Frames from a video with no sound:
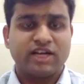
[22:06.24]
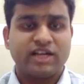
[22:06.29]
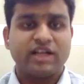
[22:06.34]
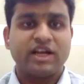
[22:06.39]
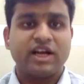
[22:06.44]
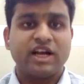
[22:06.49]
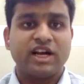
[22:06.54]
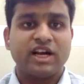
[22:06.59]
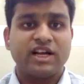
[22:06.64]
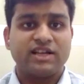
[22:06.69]

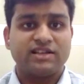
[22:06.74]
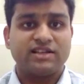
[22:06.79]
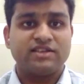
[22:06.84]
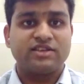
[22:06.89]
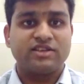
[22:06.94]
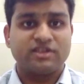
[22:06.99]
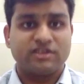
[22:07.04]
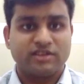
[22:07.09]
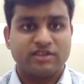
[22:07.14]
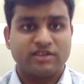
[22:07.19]
getting hired as
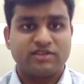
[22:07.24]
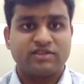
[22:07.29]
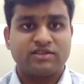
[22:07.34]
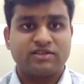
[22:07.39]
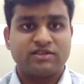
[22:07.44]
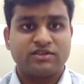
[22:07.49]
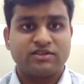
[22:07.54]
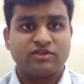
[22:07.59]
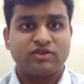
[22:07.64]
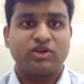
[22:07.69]
a journalist,
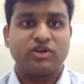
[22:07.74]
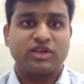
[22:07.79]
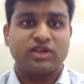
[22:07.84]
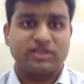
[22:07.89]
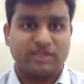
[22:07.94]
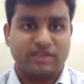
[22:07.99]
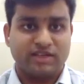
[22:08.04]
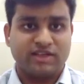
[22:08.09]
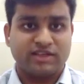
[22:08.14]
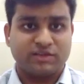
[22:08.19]
not
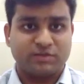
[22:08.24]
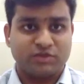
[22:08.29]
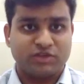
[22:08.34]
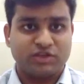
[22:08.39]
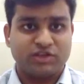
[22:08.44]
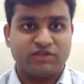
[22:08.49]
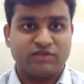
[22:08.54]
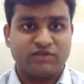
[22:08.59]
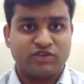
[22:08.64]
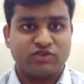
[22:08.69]
as an
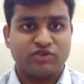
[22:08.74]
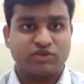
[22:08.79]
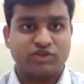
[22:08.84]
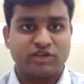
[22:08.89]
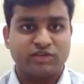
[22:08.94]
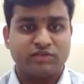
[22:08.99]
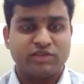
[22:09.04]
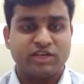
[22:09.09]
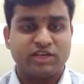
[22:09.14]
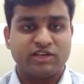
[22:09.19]
expert. We
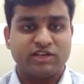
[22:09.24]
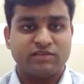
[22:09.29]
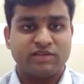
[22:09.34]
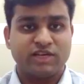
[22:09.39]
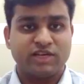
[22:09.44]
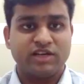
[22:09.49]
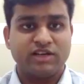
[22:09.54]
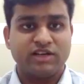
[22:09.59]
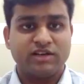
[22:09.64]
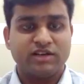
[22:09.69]
should keep that in
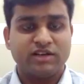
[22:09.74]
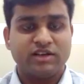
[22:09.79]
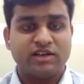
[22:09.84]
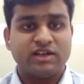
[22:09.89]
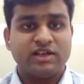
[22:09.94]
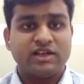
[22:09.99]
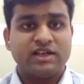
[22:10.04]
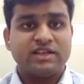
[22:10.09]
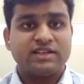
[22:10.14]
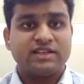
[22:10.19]
mind.
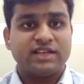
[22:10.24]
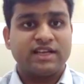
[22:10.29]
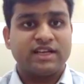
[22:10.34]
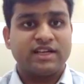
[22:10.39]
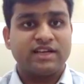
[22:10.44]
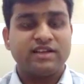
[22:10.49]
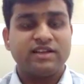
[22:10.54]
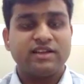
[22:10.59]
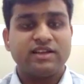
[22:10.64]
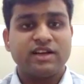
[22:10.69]

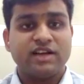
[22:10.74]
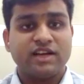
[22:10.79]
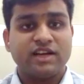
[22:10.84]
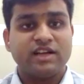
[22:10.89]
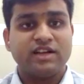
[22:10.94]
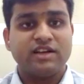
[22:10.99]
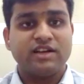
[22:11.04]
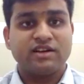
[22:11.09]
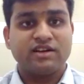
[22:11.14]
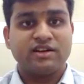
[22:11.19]
Secondly,
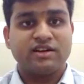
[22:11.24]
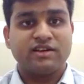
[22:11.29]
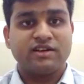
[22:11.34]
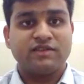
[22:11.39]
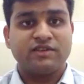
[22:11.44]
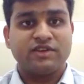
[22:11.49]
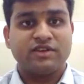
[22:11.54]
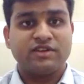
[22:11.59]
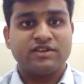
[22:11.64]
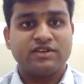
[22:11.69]
regarding current
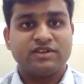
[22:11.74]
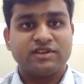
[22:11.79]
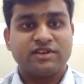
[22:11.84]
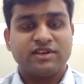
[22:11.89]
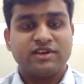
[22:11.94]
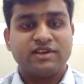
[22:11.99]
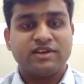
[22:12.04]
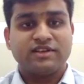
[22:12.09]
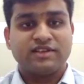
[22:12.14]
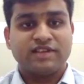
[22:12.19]
affairs,
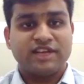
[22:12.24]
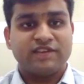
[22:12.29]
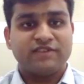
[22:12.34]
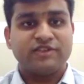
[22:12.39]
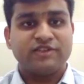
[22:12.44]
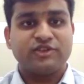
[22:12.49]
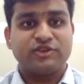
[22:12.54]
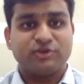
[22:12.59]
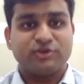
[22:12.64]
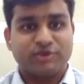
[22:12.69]
sir, I
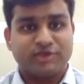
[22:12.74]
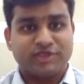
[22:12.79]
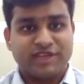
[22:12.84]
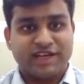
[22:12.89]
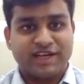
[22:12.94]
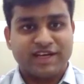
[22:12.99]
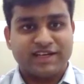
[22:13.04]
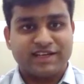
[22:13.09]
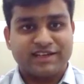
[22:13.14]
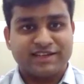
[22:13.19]
have a theory
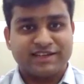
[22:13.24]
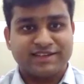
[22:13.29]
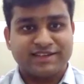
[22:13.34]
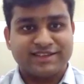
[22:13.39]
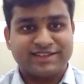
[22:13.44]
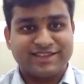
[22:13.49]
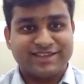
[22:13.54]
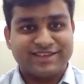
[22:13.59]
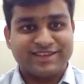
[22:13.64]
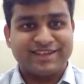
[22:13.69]
that
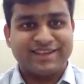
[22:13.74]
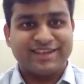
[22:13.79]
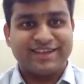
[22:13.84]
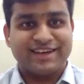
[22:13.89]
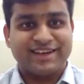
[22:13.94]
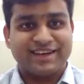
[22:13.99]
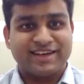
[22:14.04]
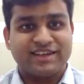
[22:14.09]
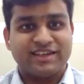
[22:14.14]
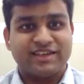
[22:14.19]
uh, generally
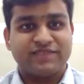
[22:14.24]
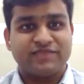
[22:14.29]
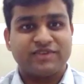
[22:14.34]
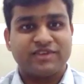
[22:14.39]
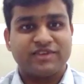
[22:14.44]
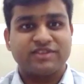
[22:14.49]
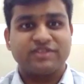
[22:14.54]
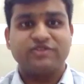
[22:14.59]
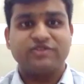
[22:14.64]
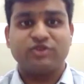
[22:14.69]
current
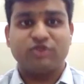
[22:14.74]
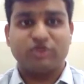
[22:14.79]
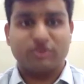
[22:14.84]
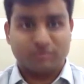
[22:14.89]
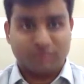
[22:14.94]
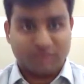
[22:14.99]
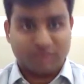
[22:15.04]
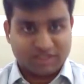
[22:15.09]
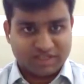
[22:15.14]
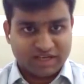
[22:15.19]
affairs is
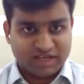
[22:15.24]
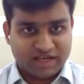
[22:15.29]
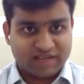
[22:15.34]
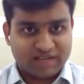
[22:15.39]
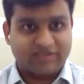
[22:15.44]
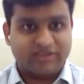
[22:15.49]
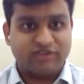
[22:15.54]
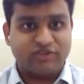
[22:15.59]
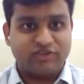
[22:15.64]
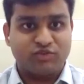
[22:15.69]
not much
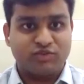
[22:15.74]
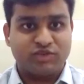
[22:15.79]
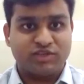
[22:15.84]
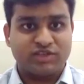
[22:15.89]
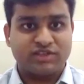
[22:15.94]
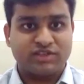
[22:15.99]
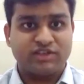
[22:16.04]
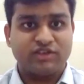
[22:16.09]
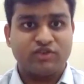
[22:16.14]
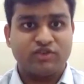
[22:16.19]
asked in
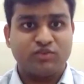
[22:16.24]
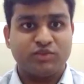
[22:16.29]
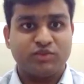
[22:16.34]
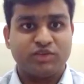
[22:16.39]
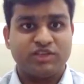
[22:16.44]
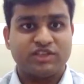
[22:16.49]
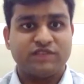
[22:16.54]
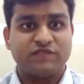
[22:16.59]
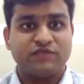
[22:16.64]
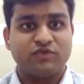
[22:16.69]
UPSC.
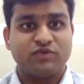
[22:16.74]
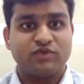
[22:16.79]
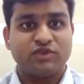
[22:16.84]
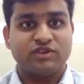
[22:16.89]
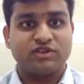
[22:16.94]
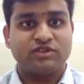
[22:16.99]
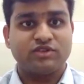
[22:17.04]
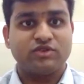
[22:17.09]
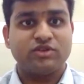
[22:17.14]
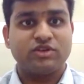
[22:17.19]
UPSC
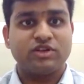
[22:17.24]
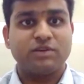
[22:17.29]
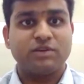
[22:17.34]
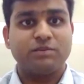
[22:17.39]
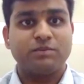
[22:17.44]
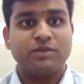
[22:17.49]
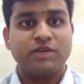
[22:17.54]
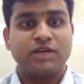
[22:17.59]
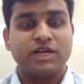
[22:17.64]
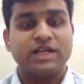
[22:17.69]
focuses on
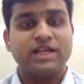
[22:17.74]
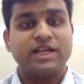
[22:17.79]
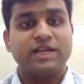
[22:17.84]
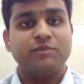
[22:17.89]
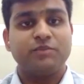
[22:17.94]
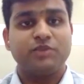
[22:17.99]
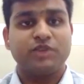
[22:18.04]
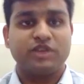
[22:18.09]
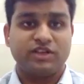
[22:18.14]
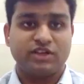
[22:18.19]
com-
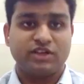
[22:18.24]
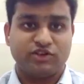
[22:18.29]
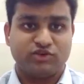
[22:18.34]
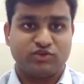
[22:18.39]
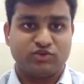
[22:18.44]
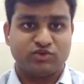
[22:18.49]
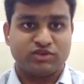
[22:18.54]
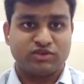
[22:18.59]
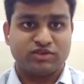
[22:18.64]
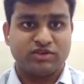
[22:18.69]
contemporary
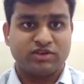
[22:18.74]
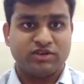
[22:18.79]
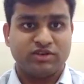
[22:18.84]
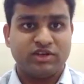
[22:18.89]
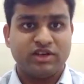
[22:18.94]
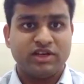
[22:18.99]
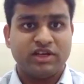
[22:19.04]
issues